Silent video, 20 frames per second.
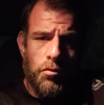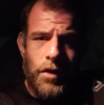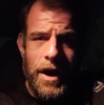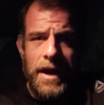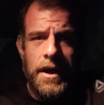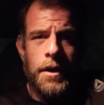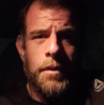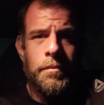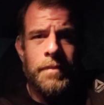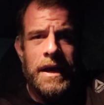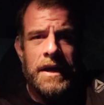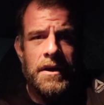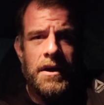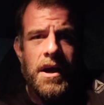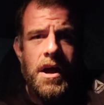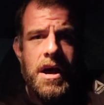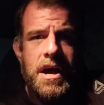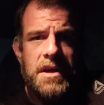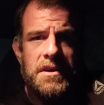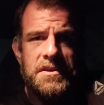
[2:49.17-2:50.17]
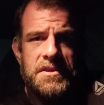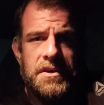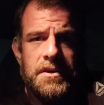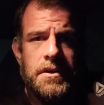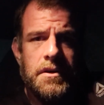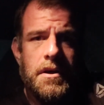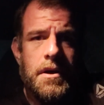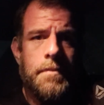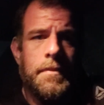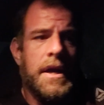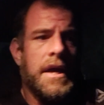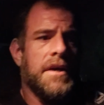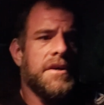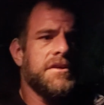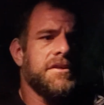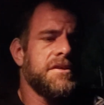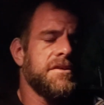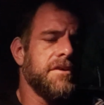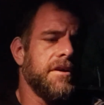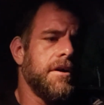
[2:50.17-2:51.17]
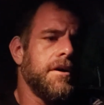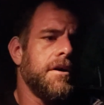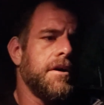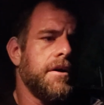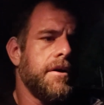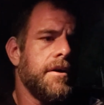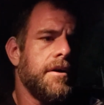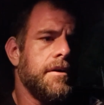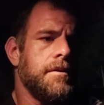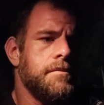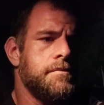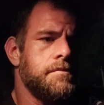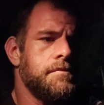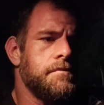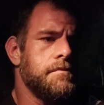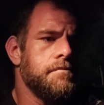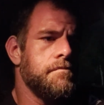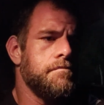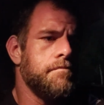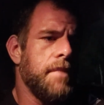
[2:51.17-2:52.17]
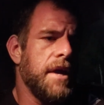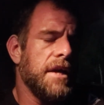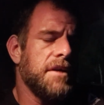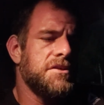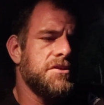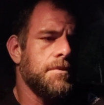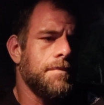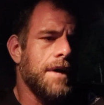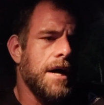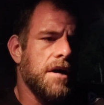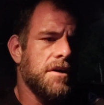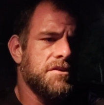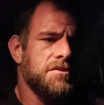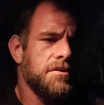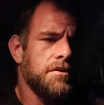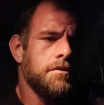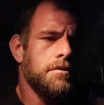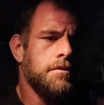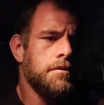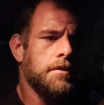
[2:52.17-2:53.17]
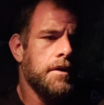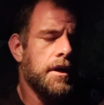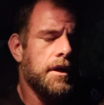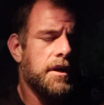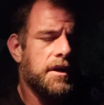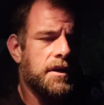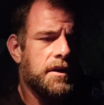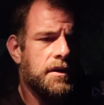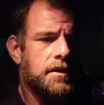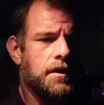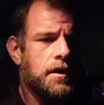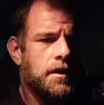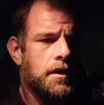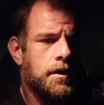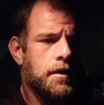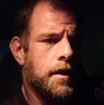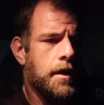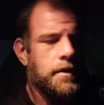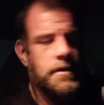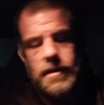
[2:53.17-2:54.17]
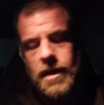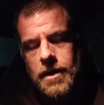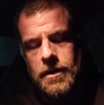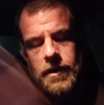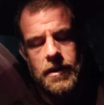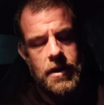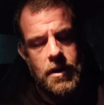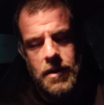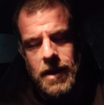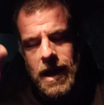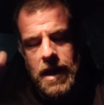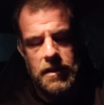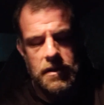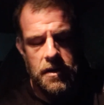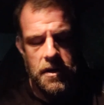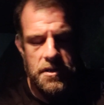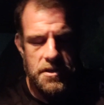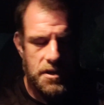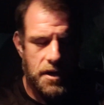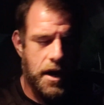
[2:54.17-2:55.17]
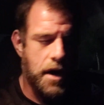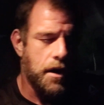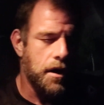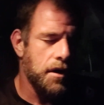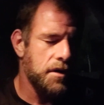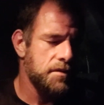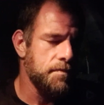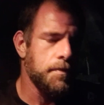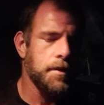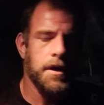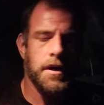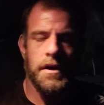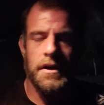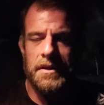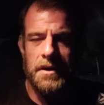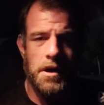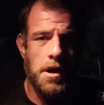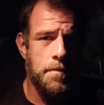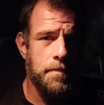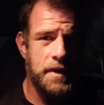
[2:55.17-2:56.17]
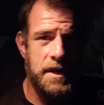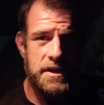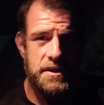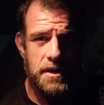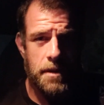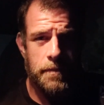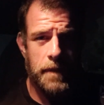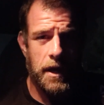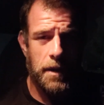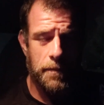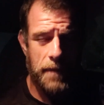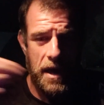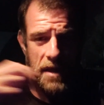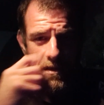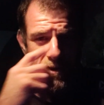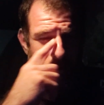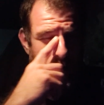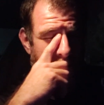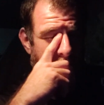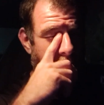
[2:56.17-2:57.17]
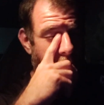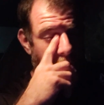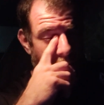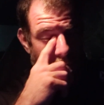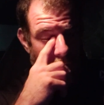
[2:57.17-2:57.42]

Benckiser that makes uh, makes Suboxone and uh, and you know now there are generics, but and the companies that make methadone.